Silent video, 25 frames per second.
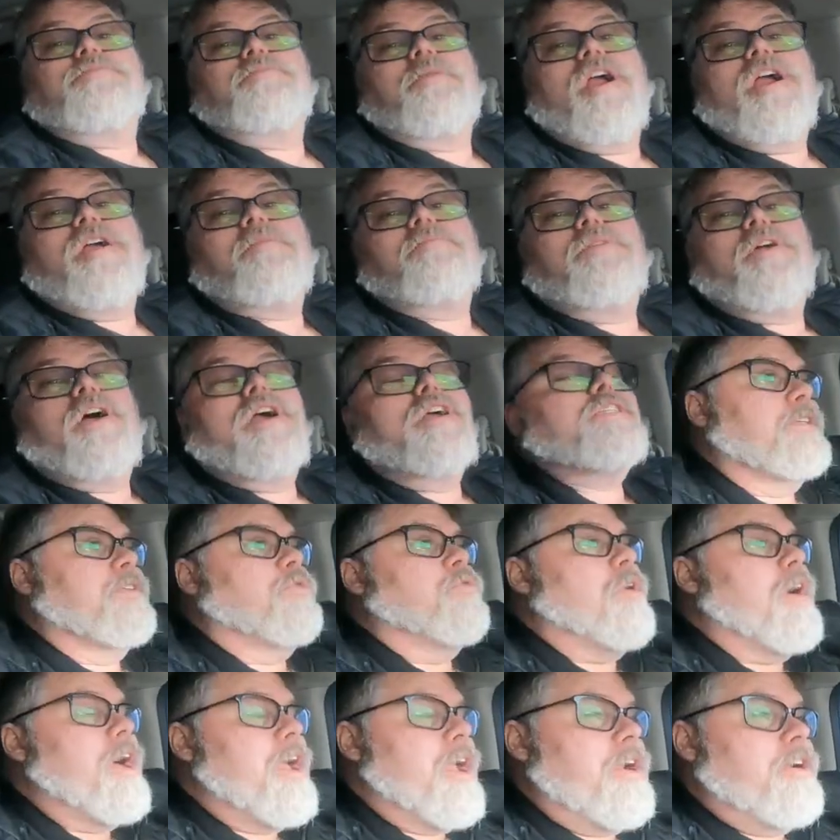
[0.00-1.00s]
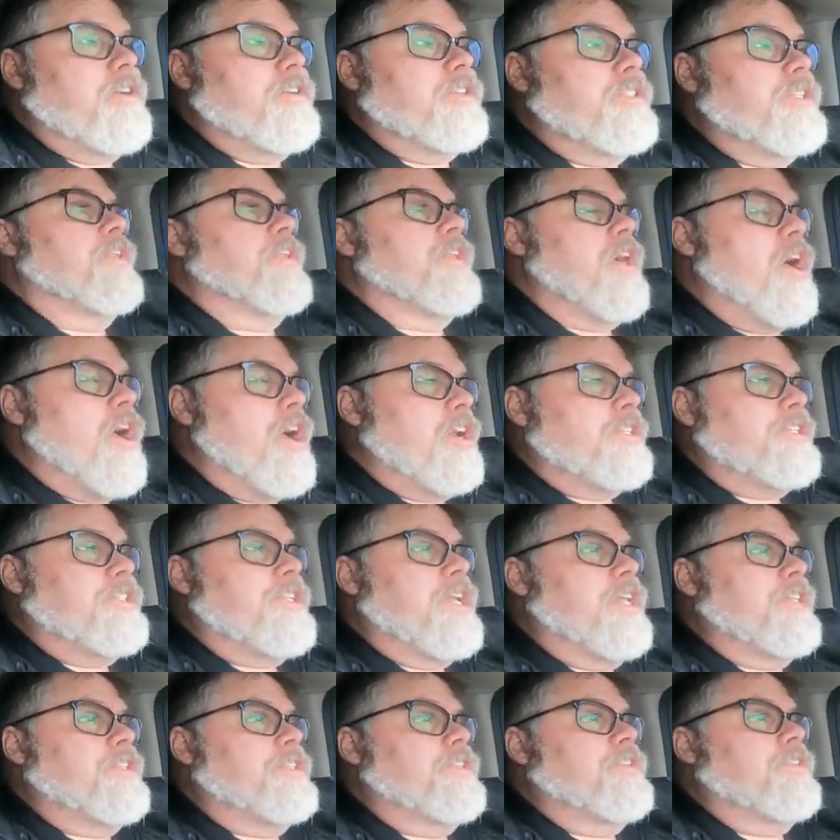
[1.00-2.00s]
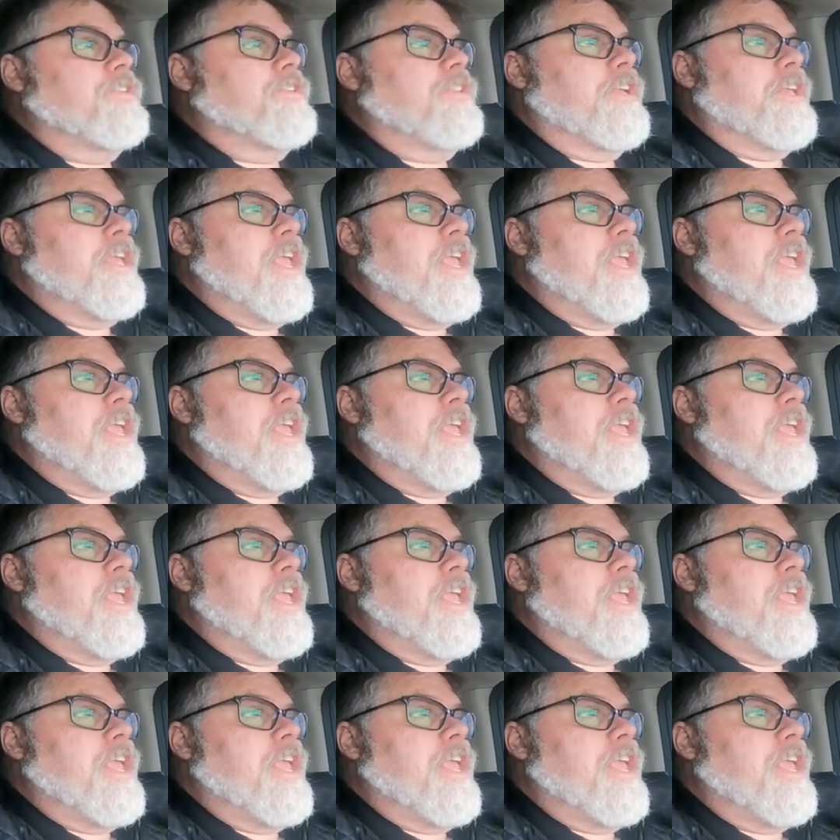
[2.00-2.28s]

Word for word: spark plug wires, the NOx sensor,